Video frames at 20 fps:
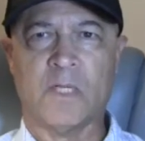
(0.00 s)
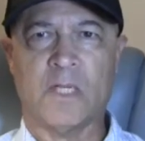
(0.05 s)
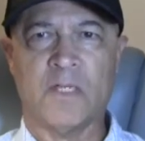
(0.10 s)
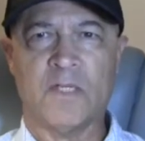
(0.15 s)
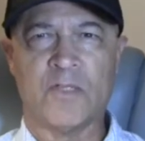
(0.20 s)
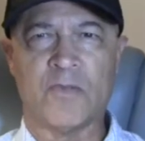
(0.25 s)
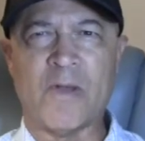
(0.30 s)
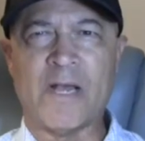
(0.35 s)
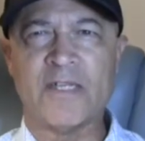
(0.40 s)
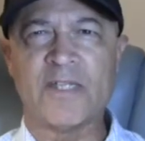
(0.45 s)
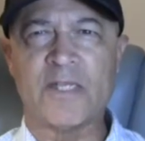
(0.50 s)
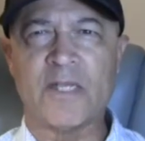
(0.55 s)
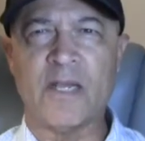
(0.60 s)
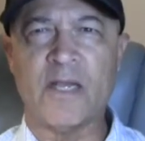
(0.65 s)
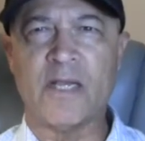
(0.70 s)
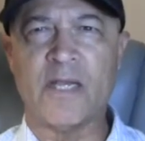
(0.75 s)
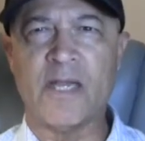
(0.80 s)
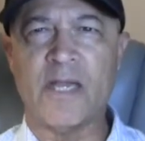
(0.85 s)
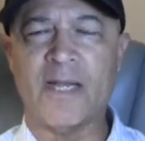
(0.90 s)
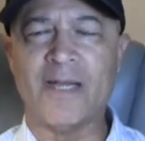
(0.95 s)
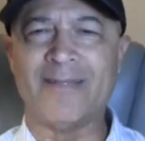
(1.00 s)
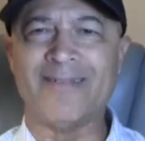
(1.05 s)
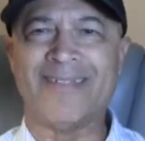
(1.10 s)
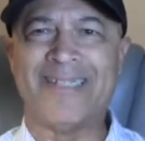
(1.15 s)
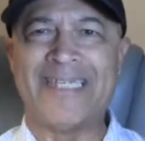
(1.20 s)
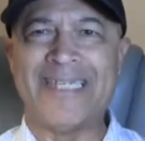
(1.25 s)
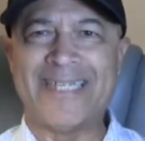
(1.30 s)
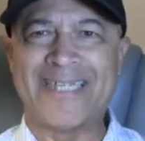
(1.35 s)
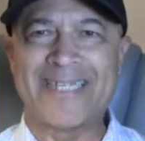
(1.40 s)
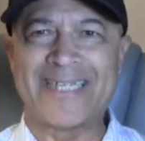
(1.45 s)
So I say again,
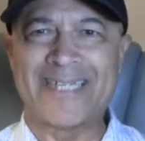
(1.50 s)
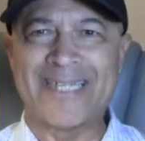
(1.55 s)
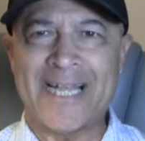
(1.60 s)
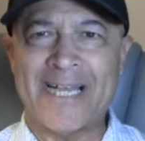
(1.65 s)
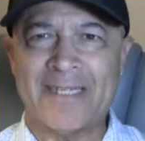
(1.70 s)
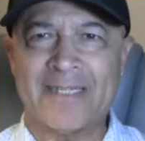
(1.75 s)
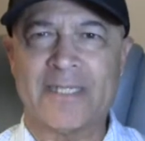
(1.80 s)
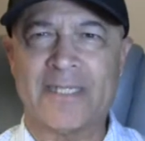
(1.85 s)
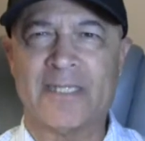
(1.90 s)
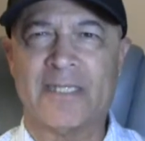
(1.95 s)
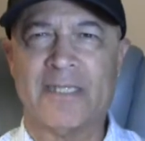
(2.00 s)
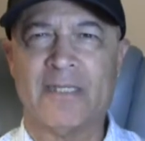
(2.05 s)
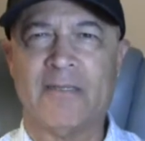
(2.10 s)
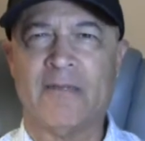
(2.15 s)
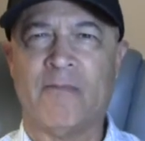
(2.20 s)
dissent